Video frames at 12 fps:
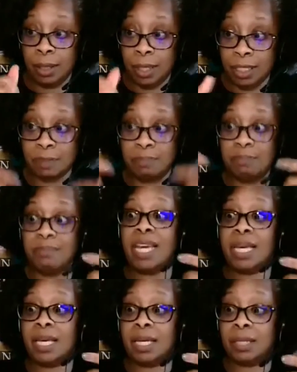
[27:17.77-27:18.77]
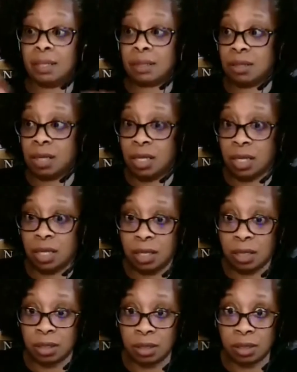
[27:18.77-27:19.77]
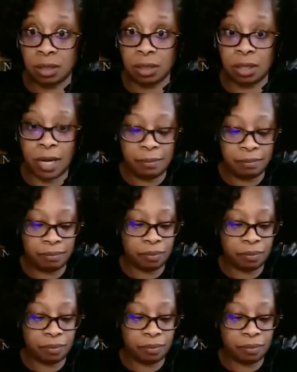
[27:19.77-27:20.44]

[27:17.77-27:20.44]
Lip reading: it's making it look darker. Okay?